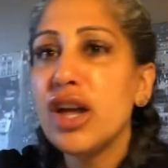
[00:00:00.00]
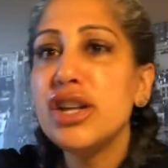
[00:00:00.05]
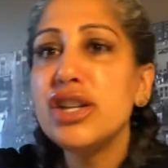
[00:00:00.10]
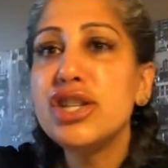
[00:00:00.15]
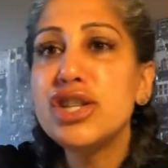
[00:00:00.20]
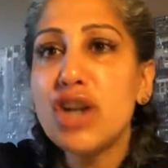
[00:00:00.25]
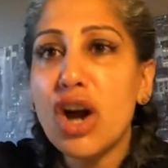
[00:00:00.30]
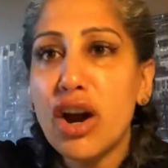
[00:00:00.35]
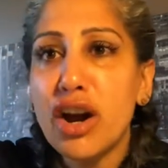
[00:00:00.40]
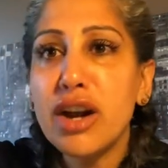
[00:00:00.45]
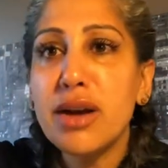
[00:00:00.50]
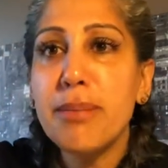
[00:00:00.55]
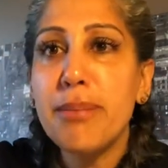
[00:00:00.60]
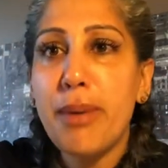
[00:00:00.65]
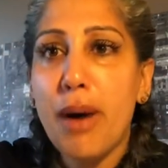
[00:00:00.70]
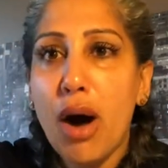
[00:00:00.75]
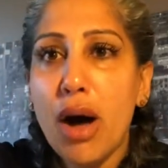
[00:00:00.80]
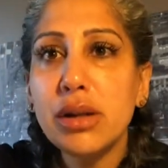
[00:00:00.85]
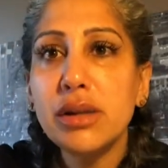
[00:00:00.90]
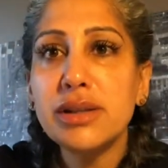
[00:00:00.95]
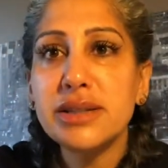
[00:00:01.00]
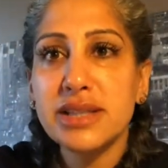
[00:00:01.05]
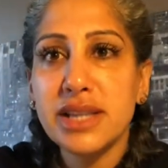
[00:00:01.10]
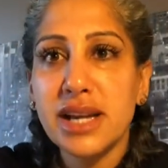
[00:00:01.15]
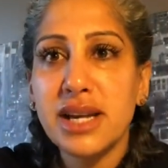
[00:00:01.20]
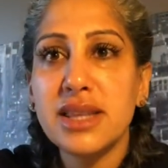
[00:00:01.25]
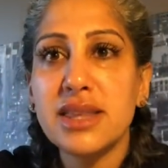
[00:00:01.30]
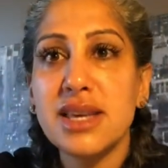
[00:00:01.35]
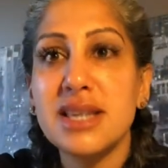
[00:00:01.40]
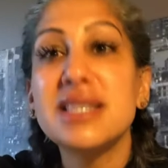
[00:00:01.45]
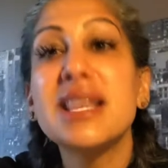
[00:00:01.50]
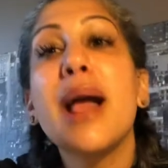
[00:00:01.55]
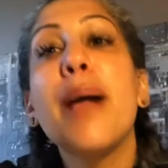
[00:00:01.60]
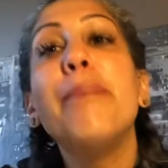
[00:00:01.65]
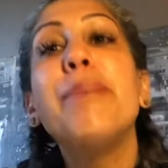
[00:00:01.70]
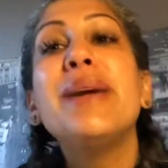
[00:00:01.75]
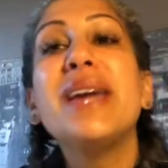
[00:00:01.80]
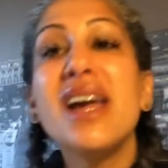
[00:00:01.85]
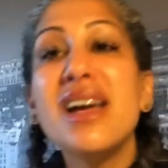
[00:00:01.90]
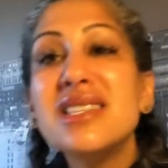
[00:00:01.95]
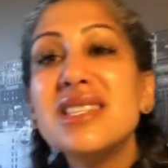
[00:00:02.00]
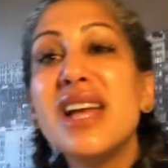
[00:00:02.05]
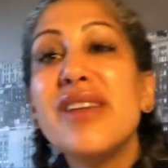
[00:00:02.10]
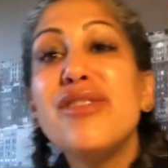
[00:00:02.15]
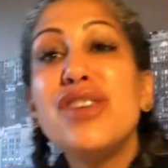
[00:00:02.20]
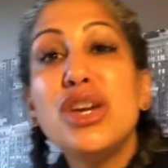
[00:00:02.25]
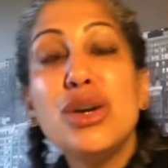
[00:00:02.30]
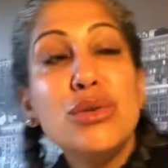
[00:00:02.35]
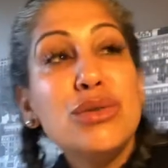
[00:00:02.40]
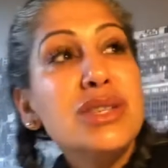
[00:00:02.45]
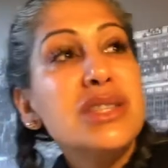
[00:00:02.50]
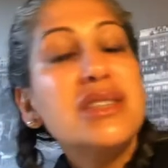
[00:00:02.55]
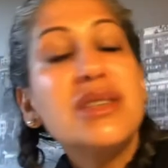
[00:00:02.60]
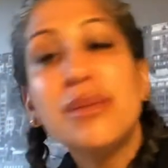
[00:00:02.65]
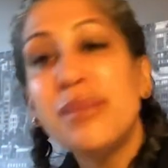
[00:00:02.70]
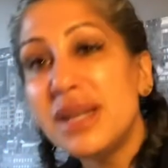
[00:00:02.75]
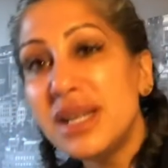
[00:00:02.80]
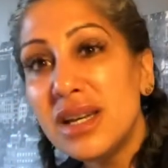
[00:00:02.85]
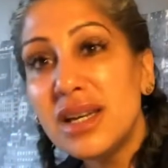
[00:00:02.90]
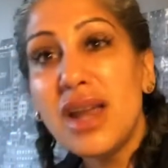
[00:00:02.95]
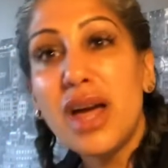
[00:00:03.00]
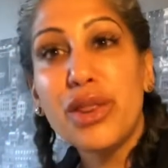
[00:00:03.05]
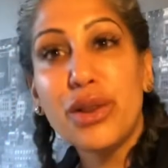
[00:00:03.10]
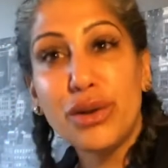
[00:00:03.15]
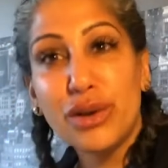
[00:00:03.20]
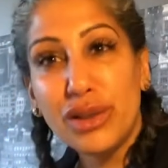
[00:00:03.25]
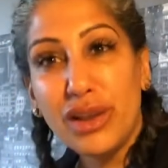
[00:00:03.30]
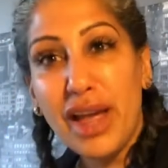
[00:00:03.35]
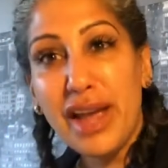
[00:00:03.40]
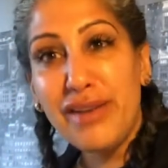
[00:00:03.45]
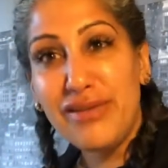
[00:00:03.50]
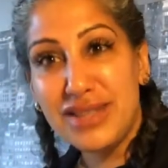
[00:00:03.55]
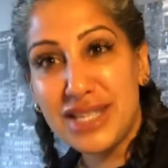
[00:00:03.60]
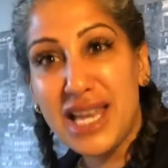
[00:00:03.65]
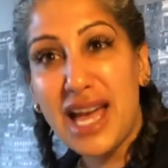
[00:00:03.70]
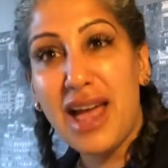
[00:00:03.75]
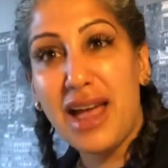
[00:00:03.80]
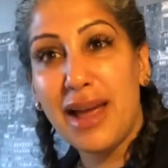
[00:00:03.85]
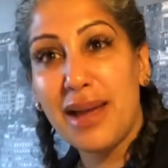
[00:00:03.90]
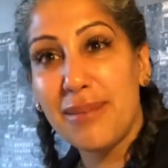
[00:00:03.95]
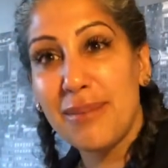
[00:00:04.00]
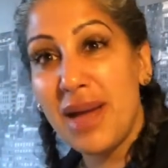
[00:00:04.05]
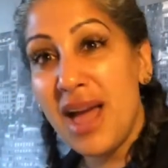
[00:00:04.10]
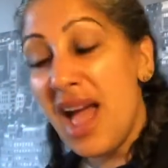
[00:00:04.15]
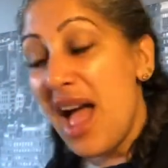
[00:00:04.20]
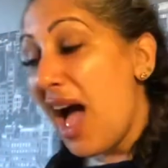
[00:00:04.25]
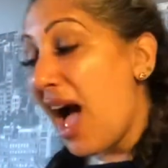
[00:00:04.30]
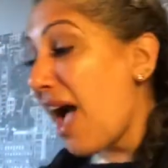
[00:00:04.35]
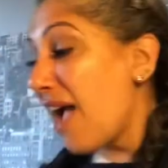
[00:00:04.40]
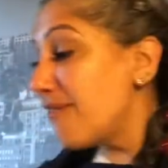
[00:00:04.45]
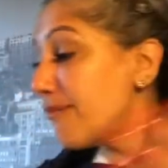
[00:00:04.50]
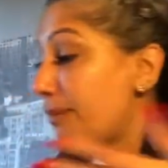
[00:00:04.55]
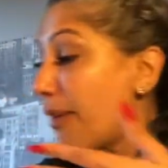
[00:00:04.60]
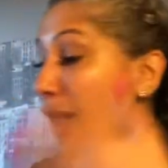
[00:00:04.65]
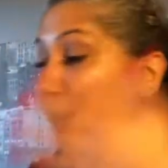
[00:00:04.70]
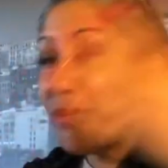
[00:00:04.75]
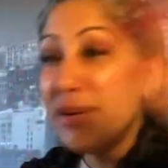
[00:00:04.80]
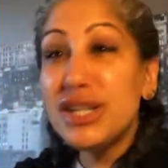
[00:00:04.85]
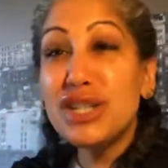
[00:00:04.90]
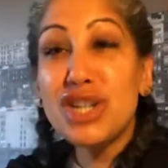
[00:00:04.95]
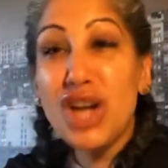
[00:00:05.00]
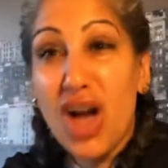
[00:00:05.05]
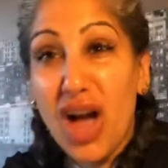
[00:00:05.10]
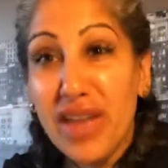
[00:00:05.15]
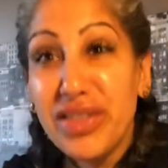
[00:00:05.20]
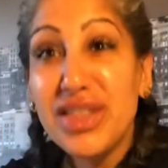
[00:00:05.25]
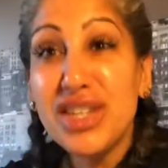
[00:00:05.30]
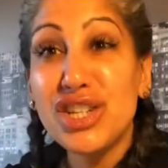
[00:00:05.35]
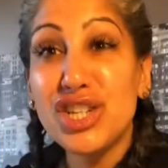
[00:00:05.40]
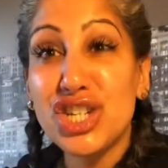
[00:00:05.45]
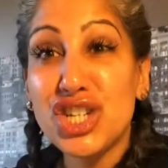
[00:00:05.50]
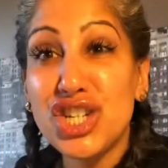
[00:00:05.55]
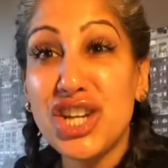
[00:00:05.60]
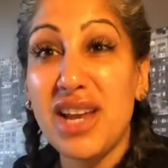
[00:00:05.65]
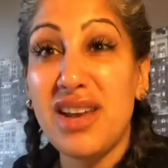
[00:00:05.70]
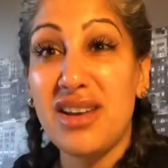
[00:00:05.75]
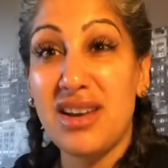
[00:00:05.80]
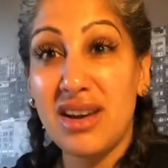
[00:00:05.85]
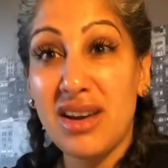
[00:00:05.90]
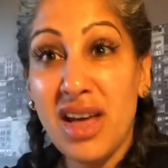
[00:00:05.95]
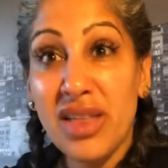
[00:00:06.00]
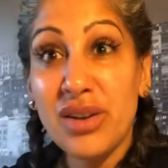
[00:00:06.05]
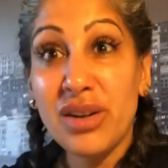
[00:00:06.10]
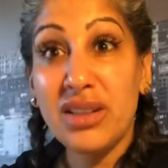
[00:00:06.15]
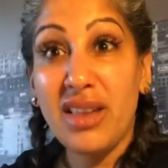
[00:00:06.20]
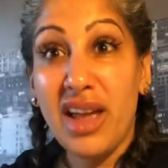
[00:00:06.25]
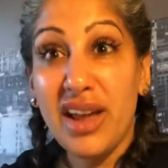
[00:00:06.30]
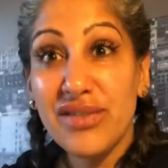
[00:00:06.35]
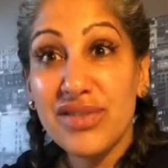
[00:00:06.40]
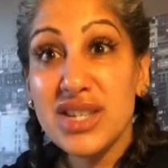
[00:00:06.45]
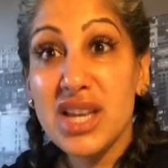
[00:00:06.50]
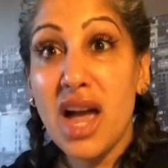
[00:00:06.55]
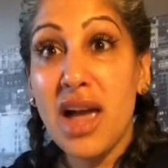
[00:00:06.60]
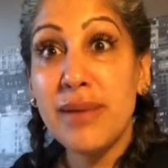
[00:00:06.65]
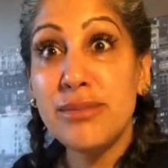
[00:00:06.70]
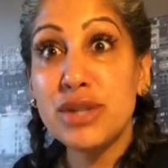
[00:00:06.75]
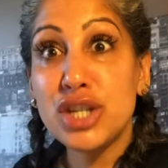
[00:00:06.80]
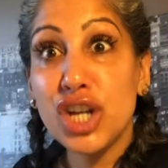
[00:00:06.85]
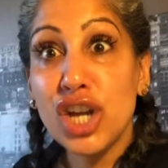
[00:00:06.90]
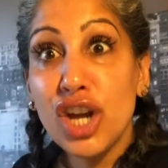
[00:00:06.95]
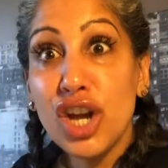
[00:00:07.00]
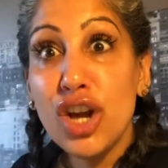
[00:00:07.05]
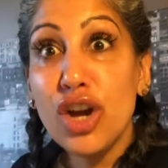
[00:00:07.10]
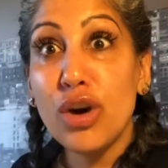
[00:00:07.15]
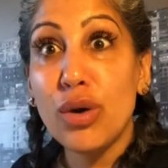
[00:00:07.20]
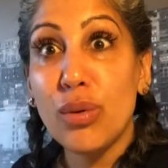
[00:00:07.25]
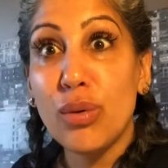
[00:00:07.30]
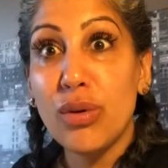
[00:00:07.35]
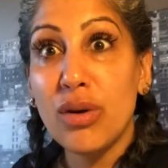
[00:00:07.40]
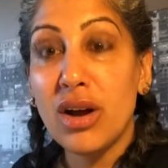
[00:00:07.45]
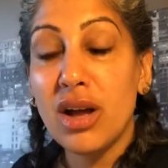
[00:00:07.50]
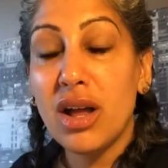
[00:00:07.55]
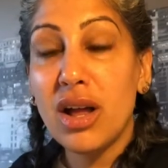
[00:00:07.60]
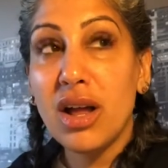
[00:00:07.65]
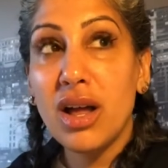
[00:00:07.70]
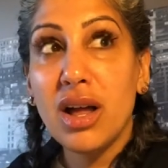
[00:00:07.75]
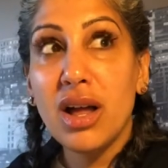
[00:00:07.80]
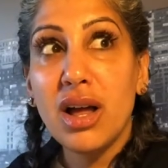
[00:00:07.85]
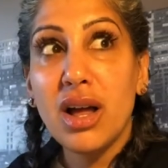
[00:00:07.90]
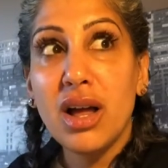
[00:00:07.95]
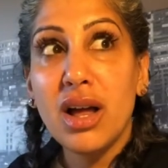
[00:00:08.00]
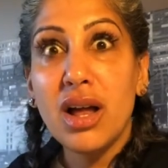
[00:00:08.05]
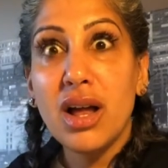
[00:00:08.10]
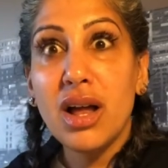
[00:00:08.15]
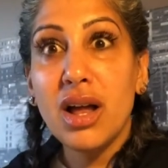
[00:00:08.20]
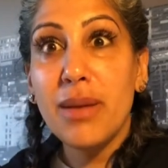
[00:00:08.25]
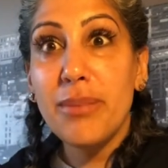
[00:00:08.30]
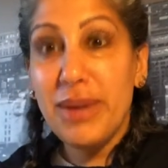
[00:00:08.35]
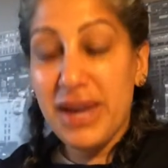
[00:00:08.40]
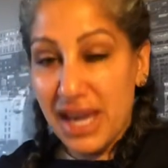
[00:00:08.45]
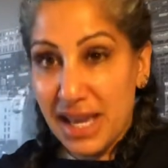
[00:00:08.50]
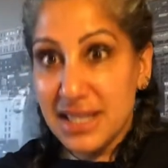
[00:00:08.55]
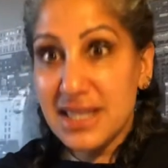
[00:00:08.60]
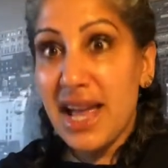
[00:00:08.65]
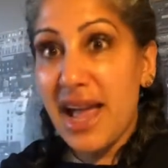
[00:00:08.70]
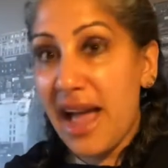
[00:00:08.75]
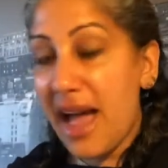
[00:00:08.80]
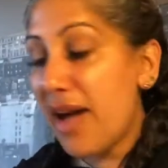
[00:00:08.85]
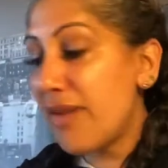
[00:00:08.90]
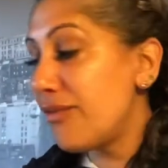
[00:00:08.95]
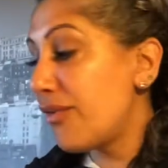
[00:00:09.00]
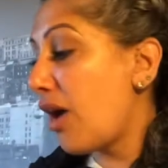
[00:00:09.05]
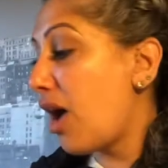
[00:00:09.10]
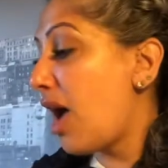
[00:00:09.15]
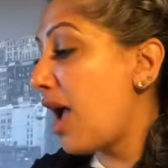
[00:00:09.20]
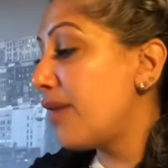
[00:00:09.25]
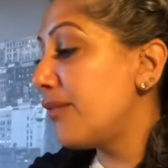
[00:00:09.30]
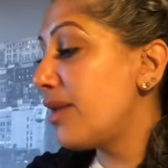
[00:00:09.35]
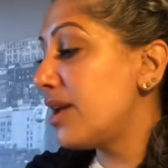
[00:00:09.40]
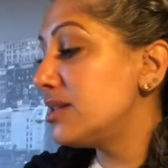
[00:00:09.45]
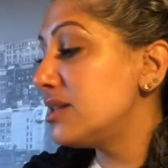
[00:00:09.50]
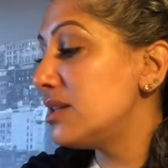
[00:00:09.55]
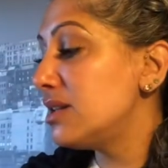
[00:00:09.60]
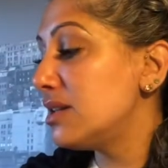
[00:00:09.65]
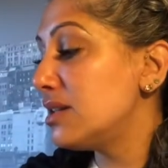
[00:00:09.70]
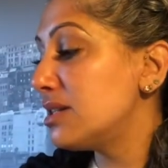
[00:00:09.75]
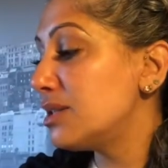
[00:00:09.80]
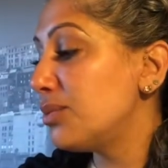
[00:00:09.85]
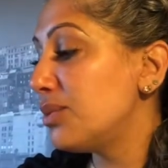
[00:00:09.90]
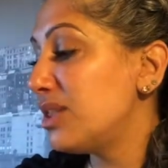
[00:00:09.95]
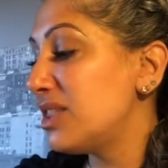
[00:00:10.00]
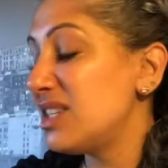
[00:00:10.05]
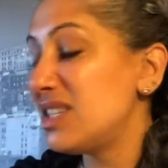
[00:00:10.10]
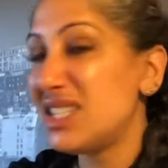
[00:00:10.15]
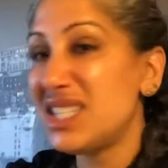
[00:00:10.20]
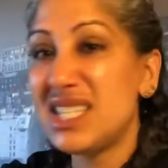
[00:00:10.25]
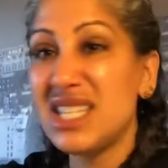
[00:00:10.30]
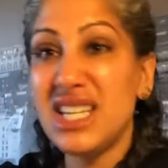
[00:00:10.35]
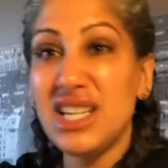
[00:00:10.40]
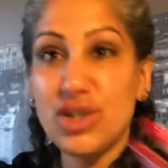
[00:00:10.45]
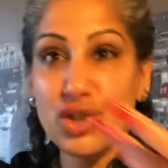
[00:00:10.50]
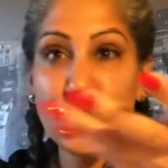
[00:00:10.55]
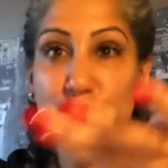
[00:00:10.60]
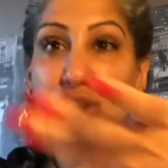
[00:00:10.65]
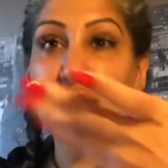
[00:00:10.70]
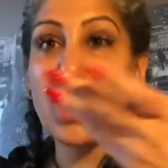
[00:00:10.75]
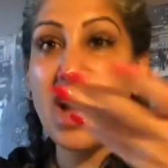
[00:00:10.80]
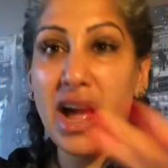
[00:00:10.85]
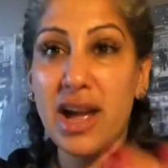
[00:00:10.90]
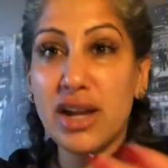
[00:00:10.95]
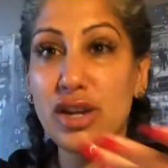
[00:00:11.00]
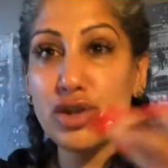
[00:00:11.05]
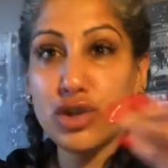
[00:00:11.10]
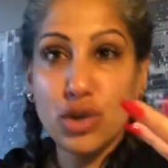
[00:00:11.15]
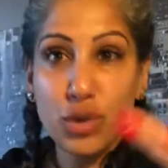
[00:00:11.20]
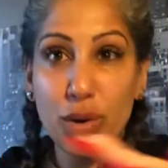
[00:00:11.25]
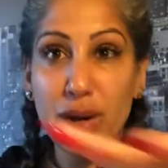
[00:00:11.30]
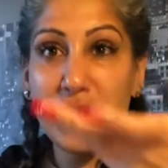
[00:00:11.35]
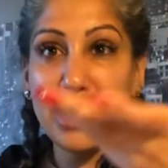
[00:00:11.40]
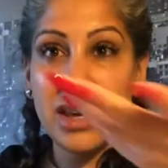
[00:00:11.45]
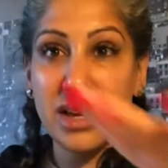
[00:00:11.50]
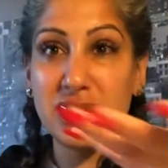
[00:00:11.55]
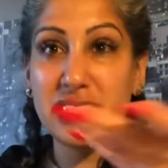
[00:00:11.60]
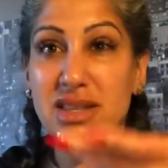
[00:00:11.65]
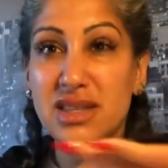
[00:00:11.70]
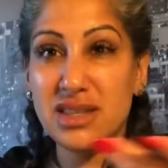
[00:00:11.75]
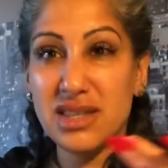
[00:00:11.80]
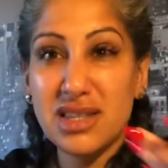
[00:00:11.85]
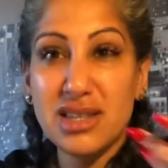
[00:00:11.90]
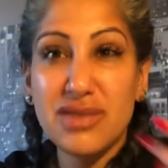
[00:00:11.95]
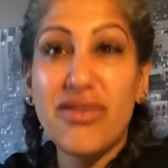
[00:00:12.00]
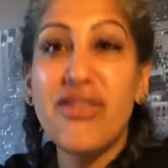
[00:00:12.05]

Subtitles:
dark bottles like this? Because I've used them in another lifetime. I've probably taught this shit in another lifetime too. Because I have high resonance with this teacher. I enjoy this. This is